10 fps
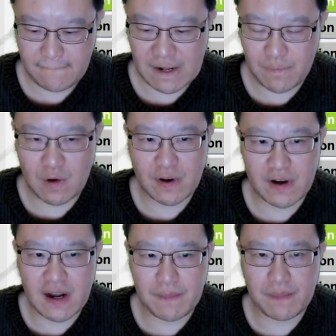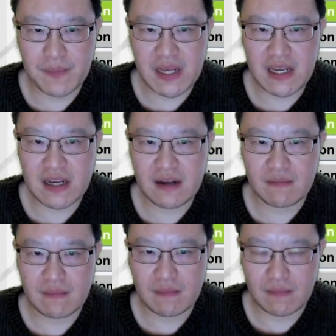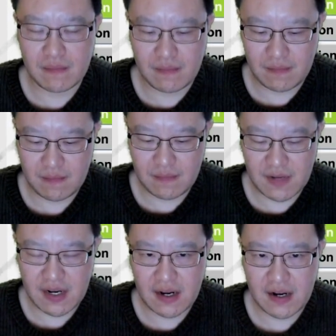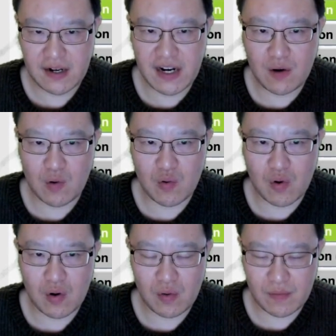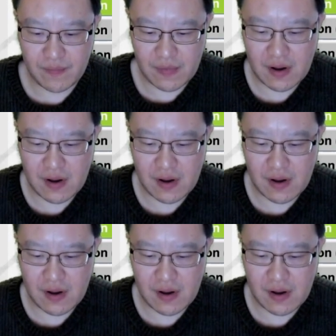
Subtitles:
Let's blow this up. B, single quote,